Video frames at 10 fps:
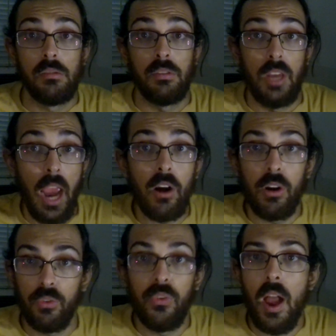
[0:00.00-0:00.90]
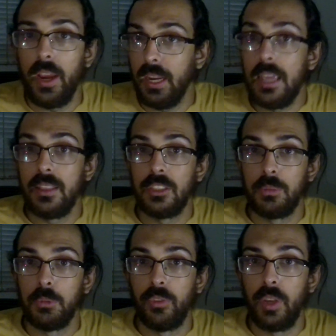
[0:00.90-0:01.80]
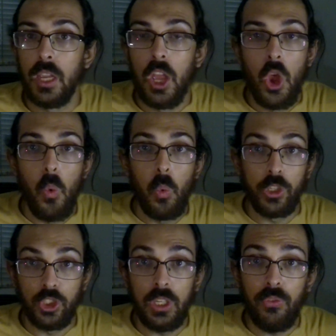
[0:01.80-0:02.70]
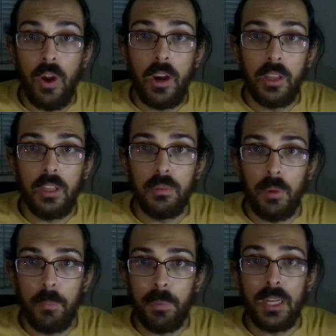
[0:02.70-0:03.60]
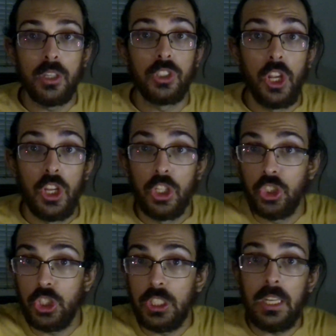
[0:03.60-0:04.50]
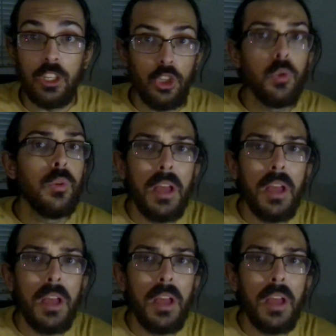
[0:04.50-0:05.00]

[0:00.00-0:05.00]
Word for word: terrifying in this movie. When she finally appears, she you